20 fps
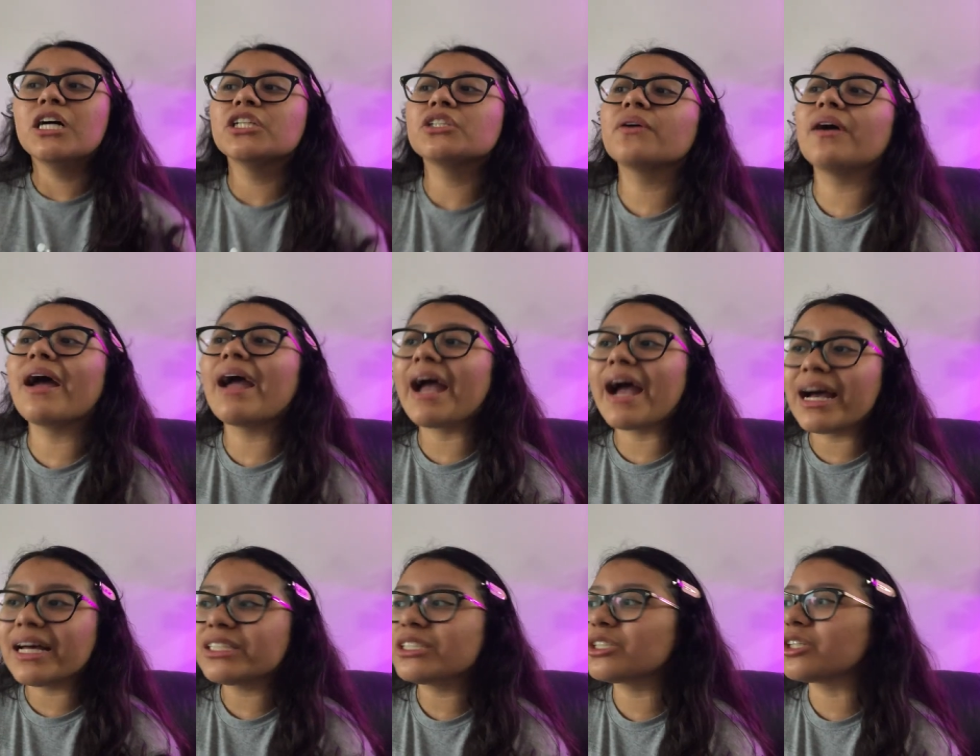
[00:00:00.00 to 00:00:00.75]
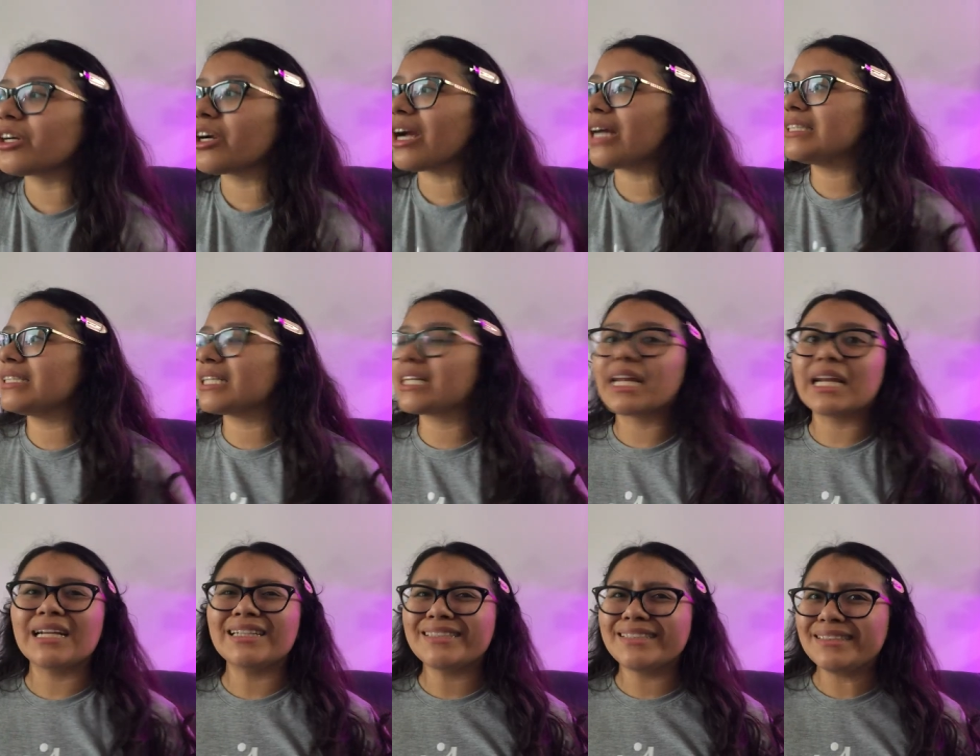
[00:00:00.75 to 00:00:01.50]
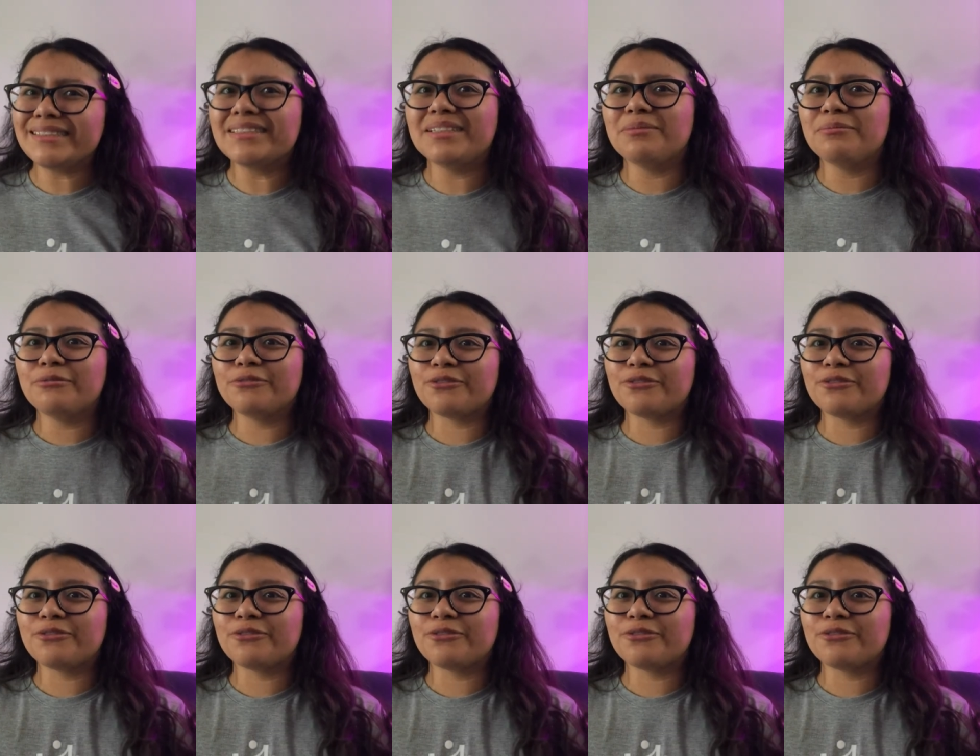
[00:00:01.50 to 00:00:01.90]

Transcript: So I asked her, I said, can I see him